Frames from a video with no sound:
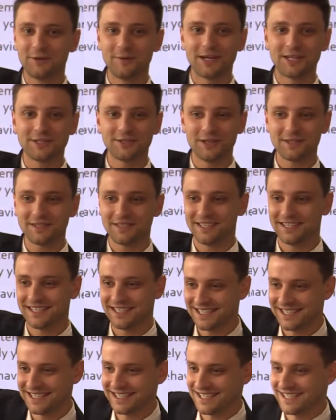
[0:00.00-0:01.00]
No one is lost?
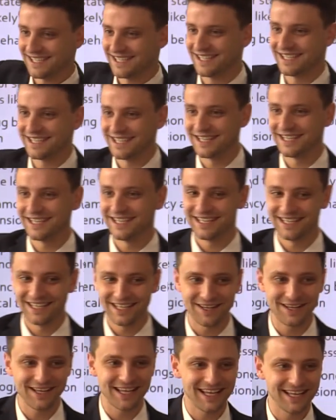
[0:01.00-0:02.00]

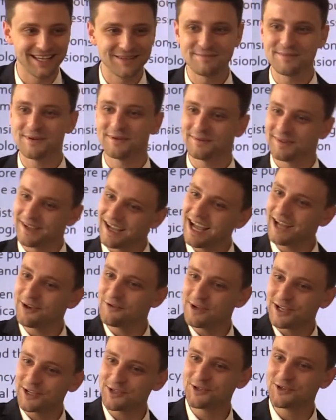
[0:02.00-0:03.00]
Okay, perfect.
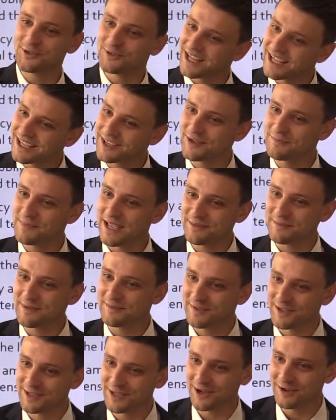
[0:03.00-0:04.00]
I look at you like you make
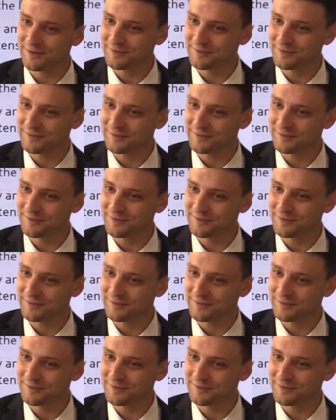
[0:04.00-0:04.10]
me feel